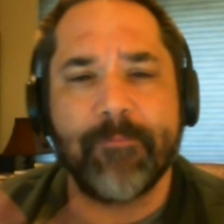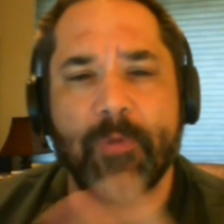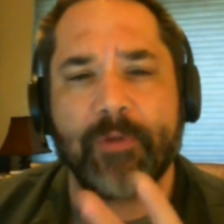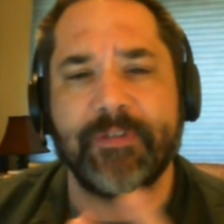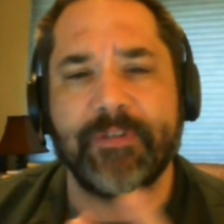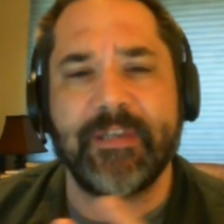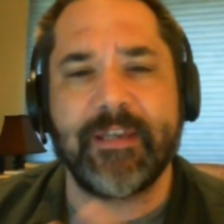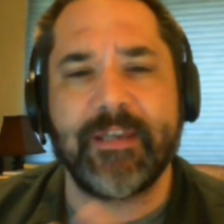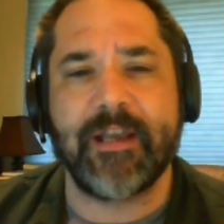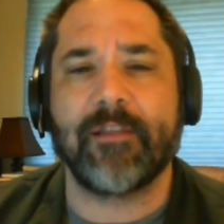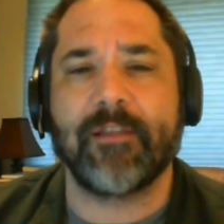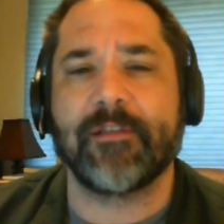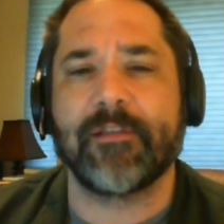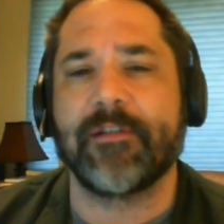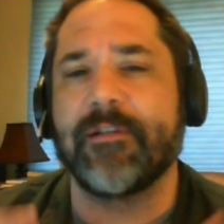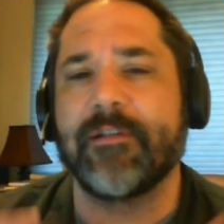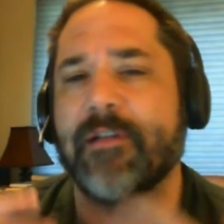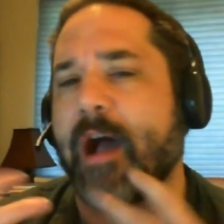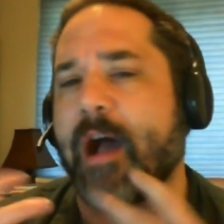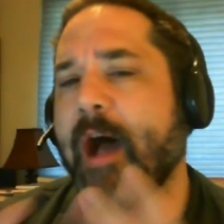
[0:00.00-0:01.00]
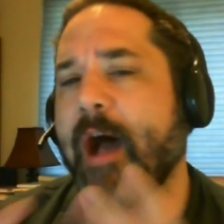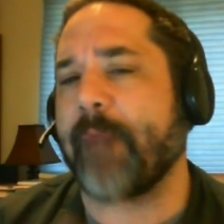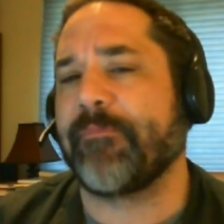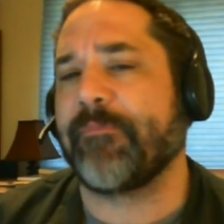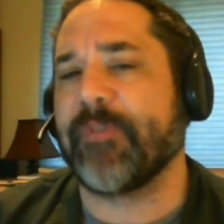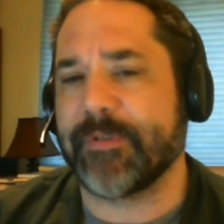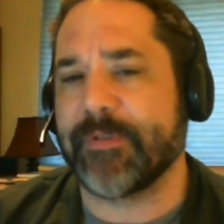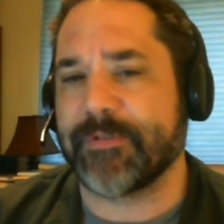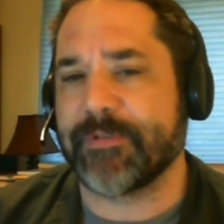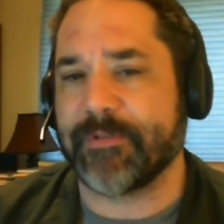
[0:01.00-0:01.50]
multicolored
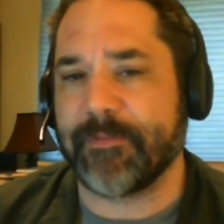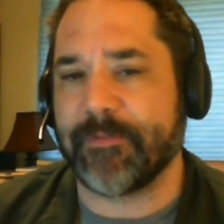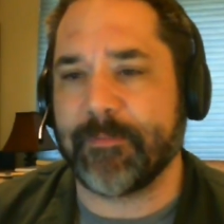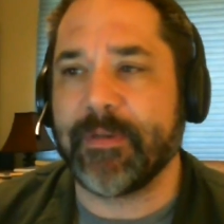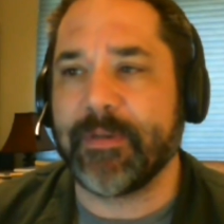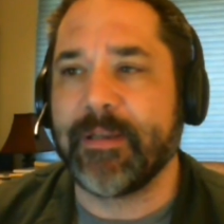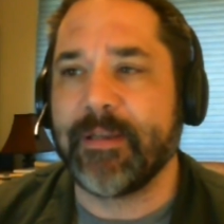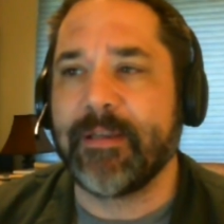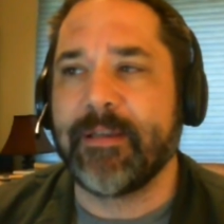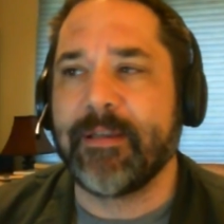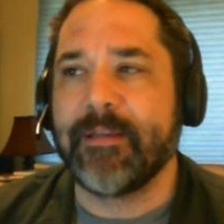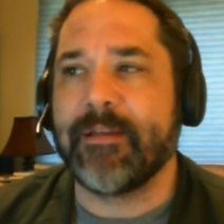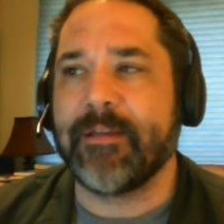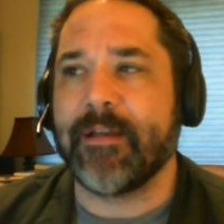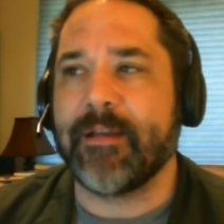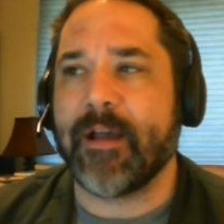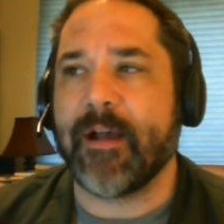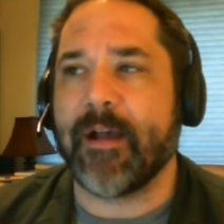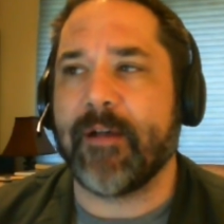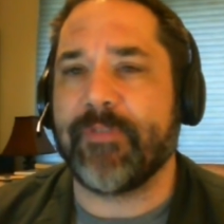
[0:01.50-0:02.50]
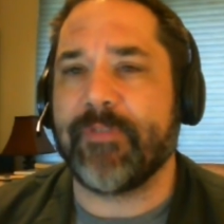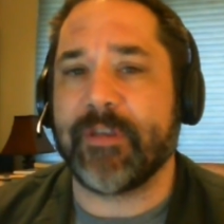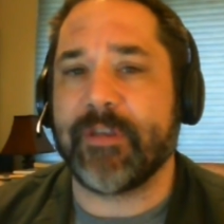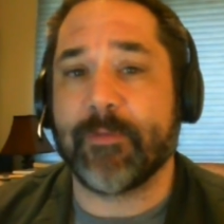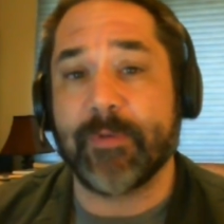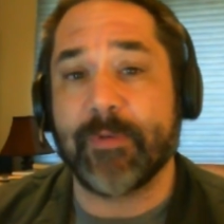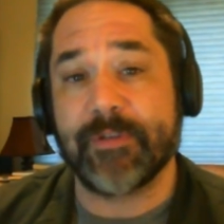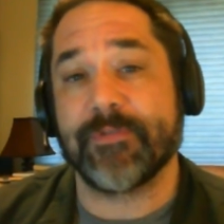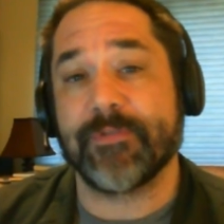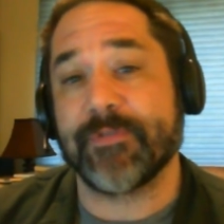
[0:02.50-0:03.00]
optimism of the
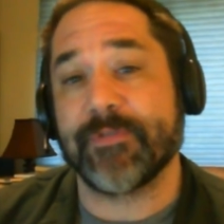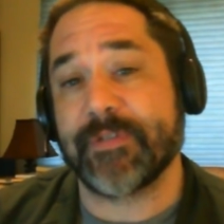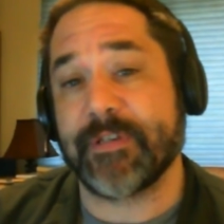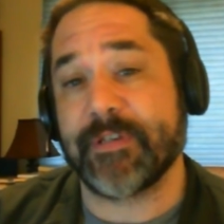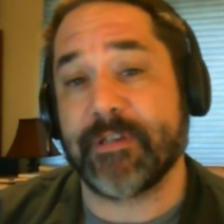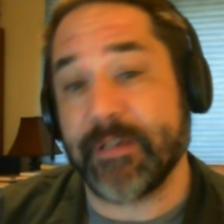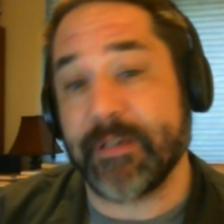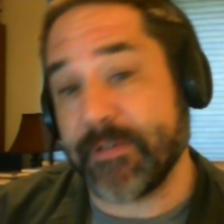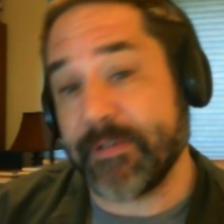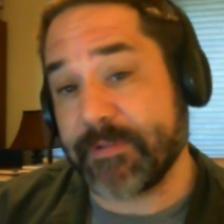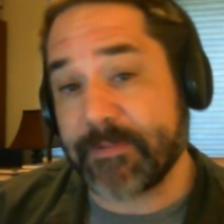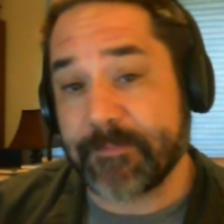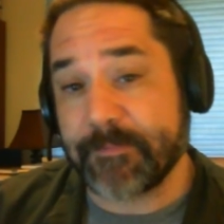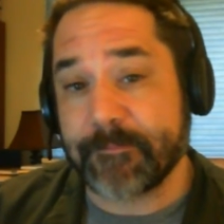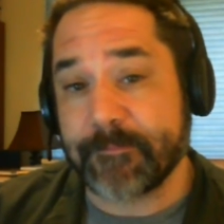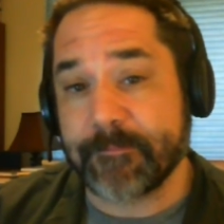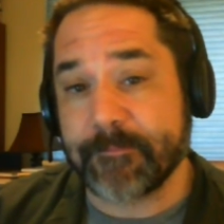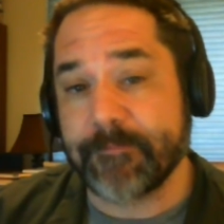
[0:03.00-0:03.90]
original series